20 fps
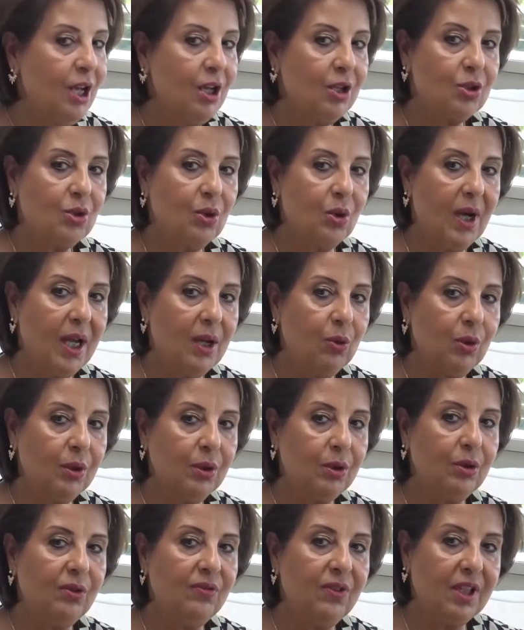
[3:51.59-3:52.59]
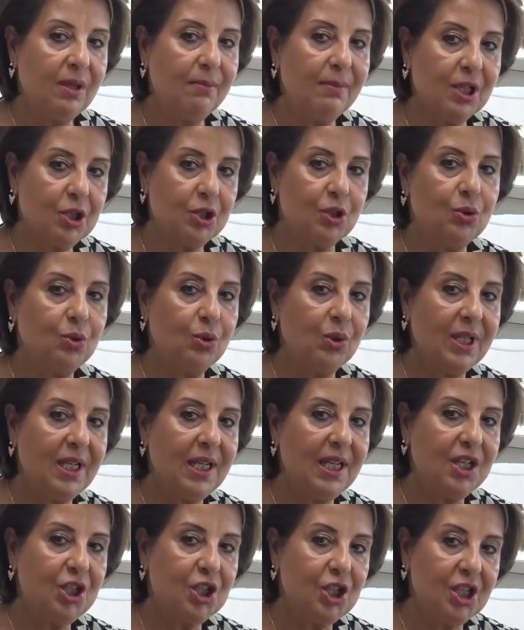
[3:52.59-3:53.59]
So I wanted very much to
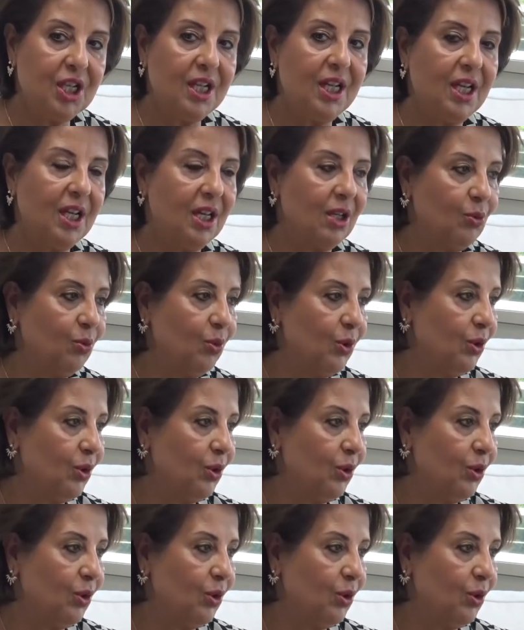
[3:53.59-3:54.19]
really share